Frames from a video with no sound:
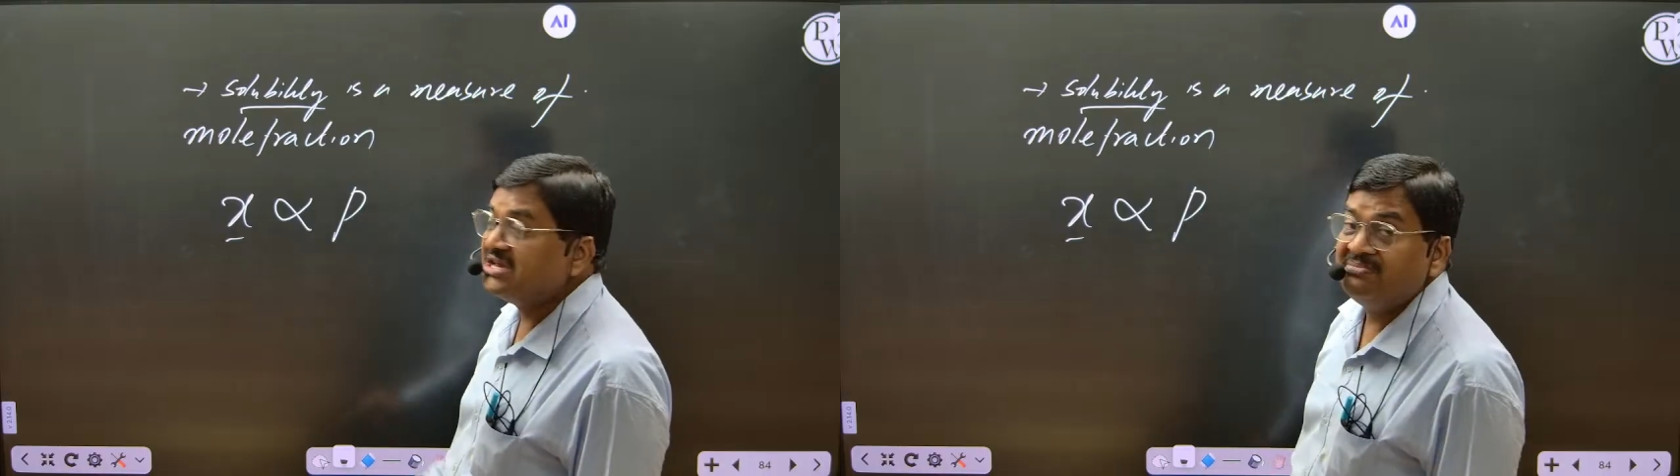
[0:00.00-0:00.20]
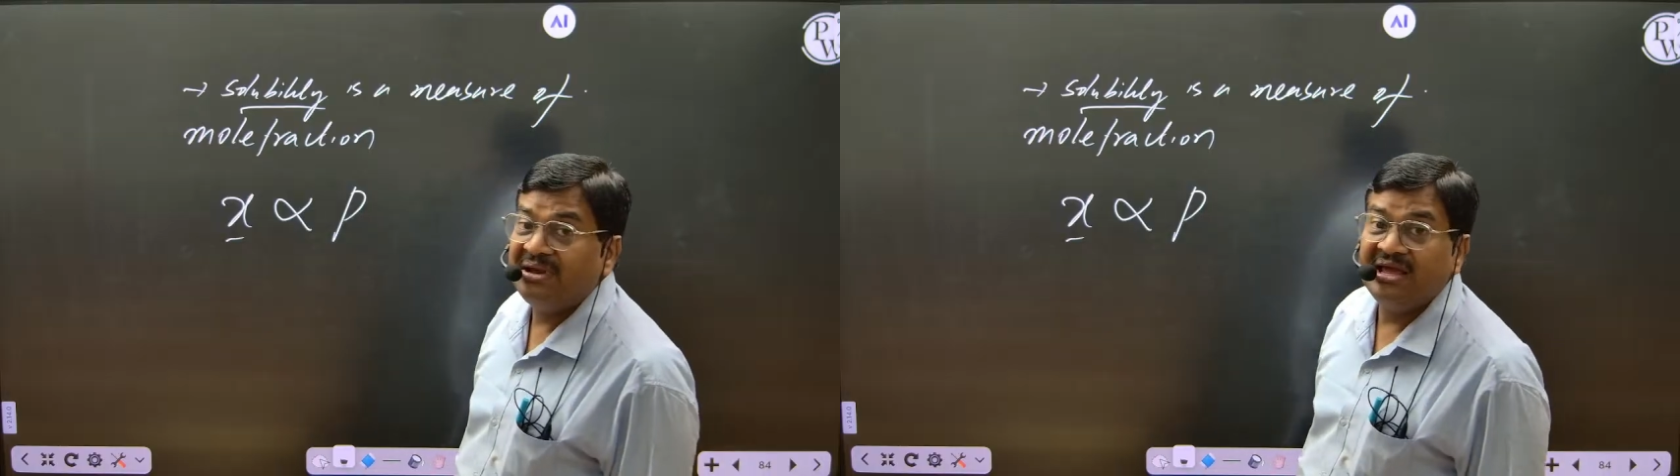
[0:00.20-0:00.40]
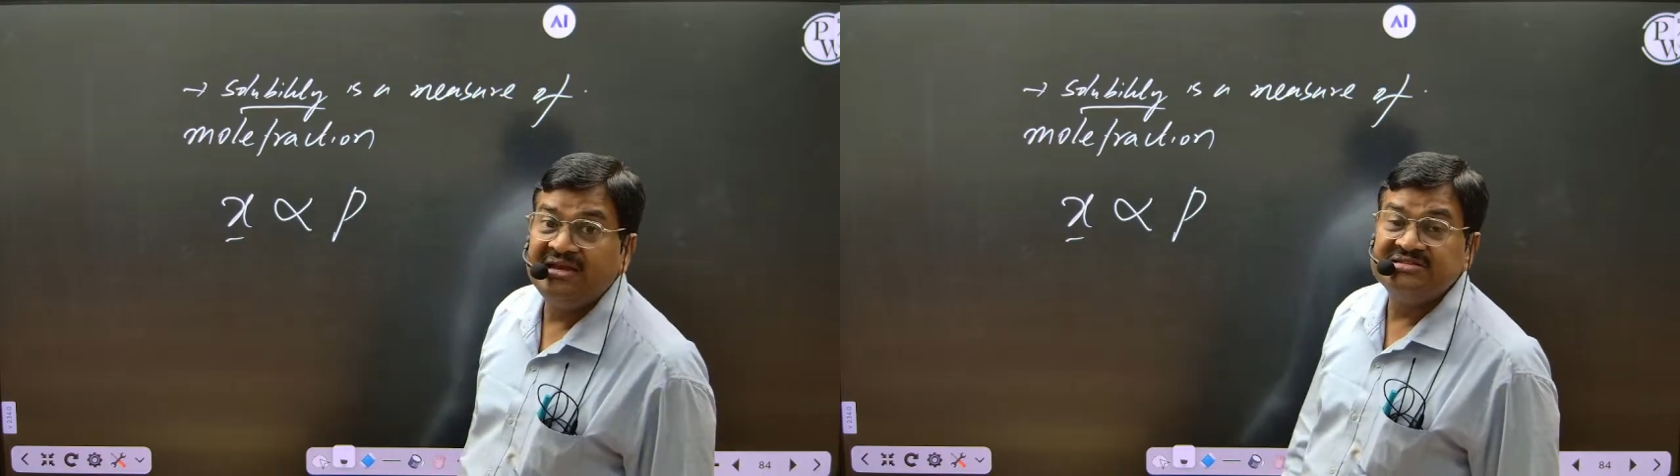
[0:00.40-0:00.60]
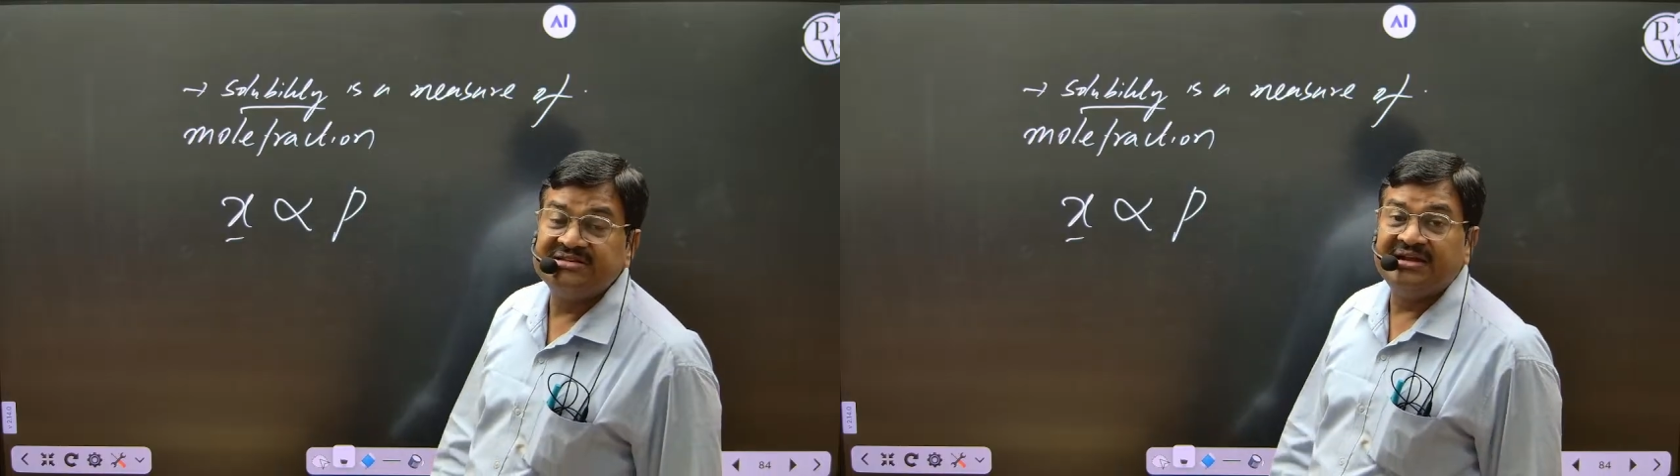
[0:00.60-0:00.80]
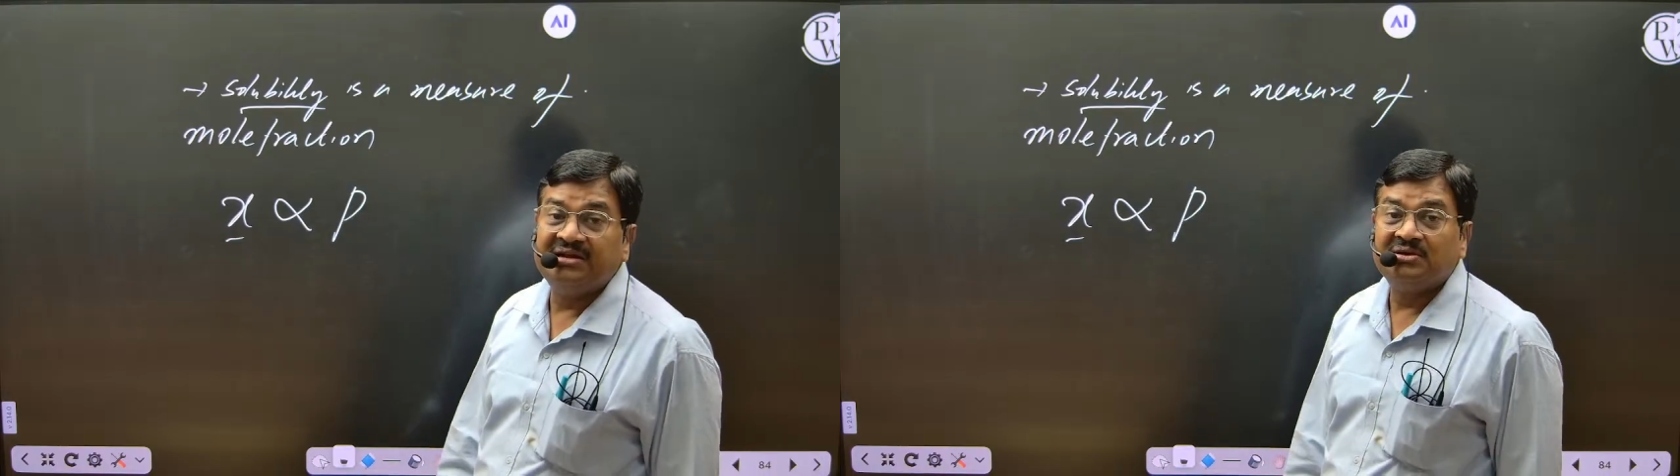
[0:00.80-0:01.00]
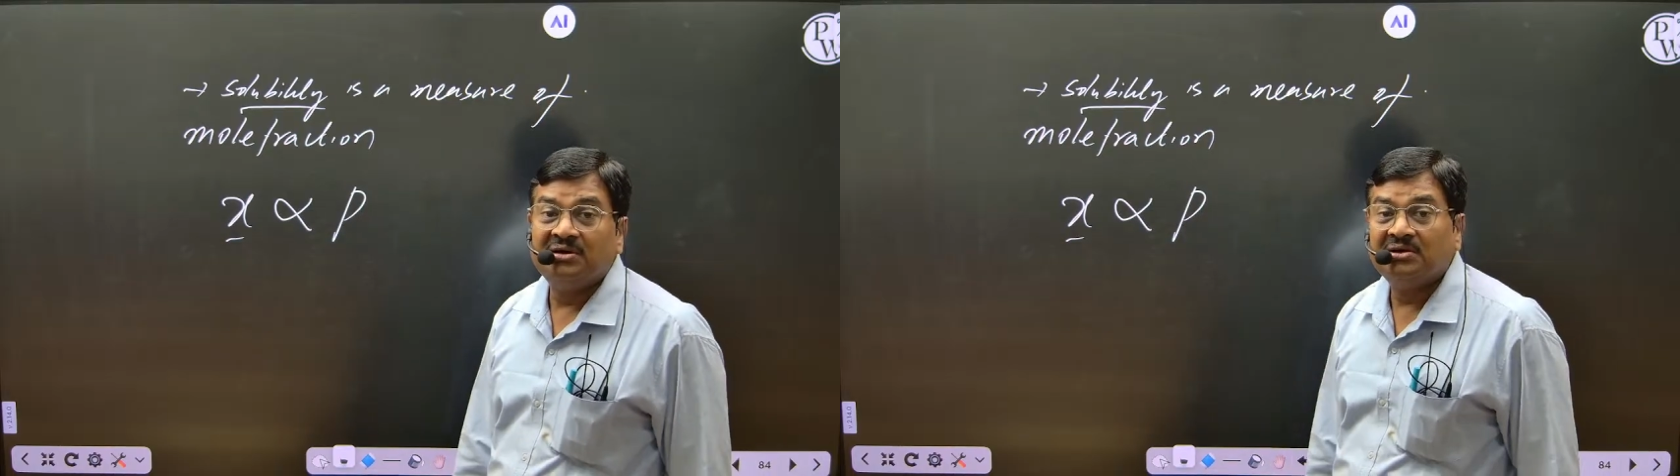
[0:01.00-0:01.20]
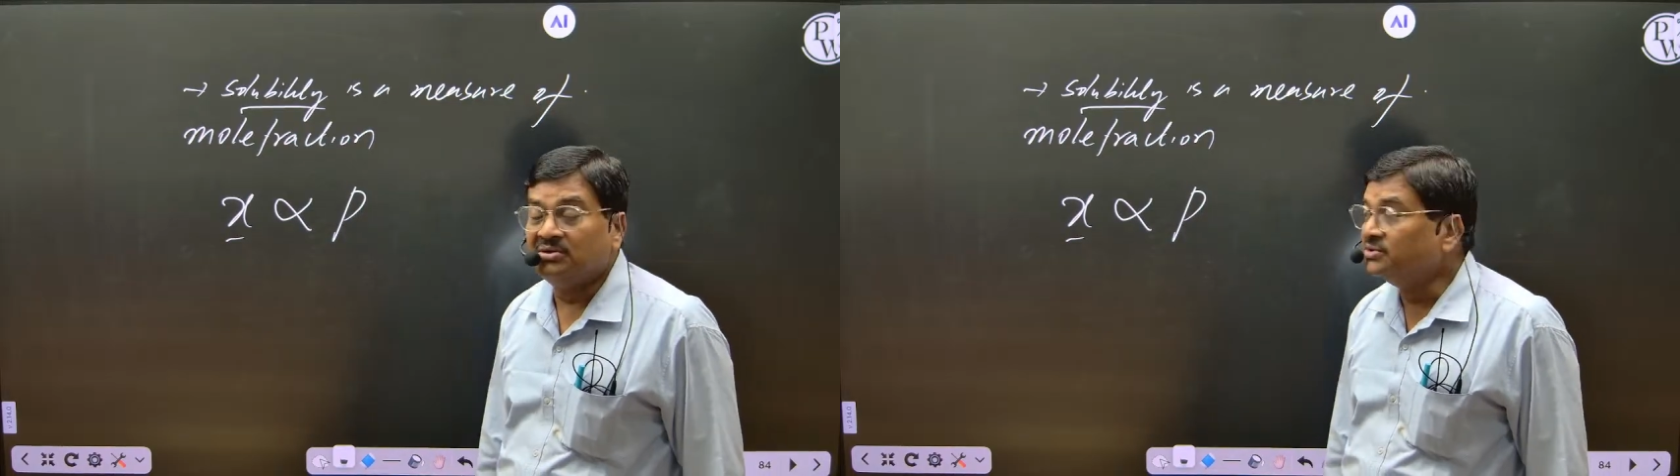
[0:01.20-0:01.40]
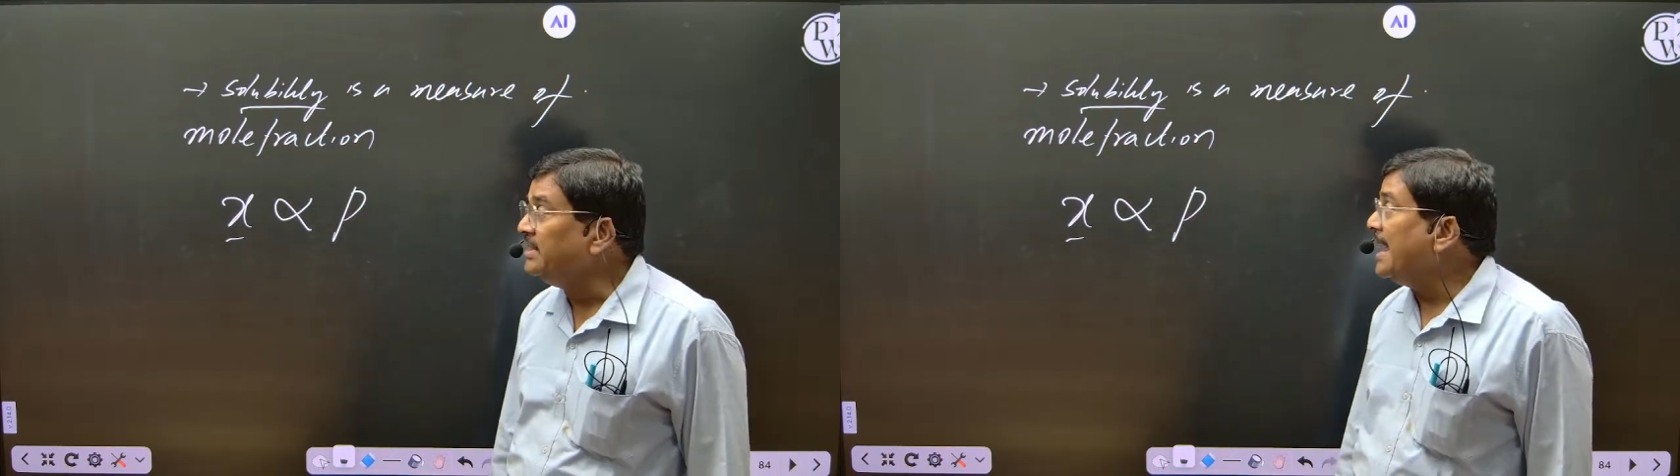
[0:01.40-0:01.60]
pressure, he said. So
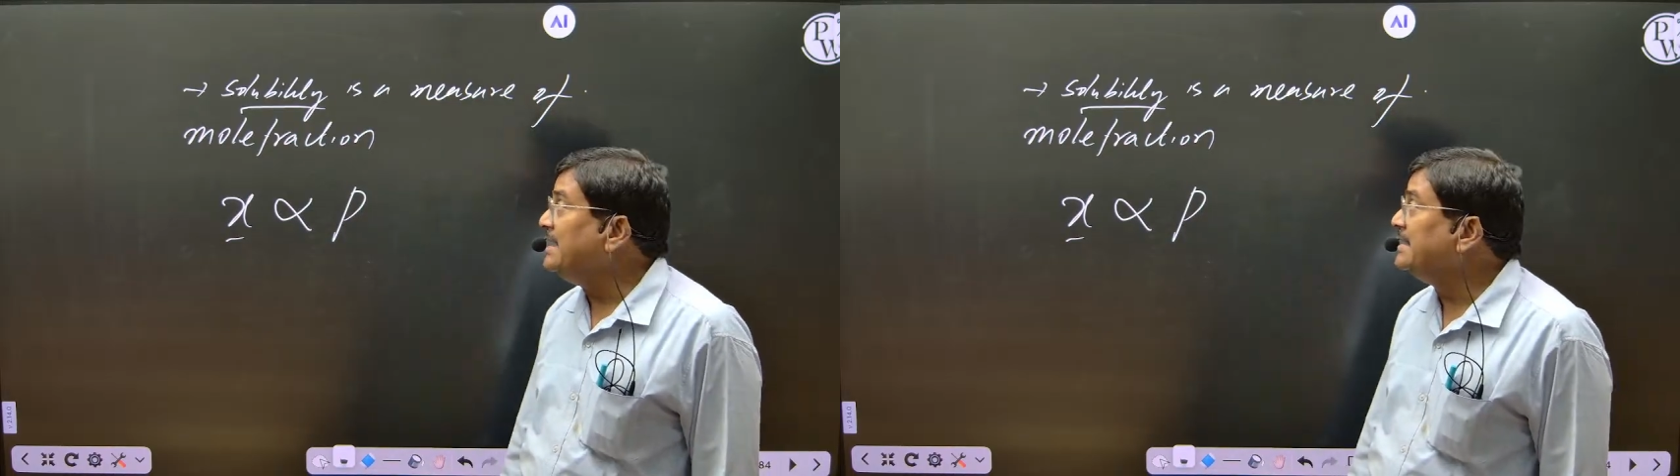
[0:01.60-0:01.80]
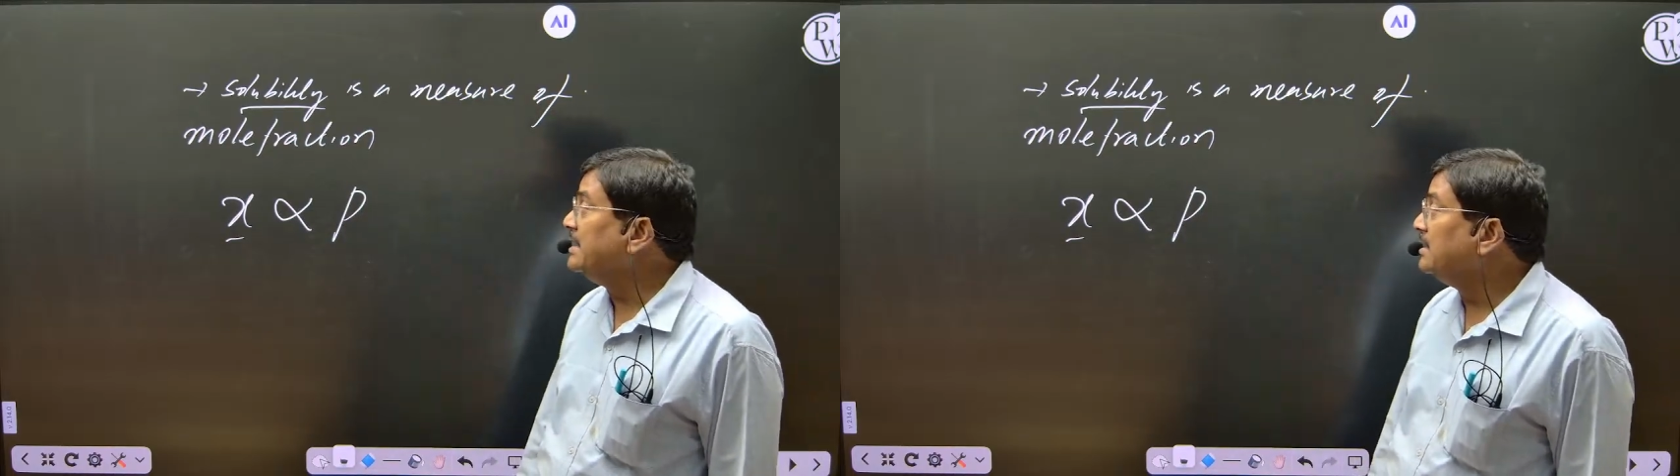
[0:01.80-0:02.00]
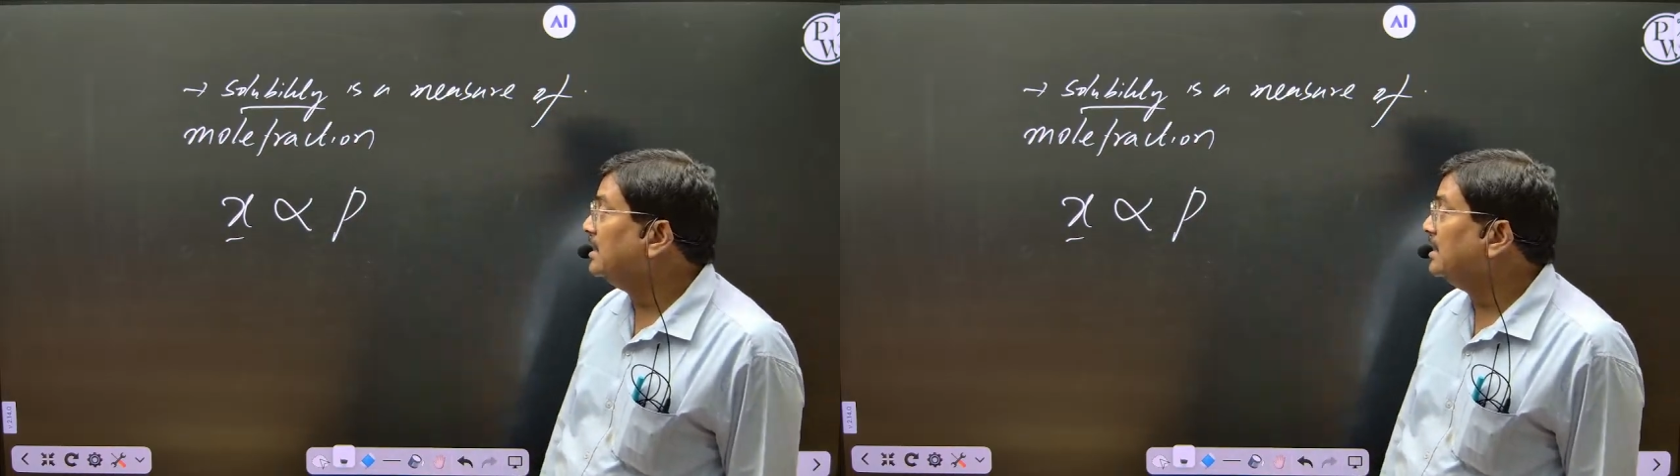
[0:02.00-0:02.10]
Dalton.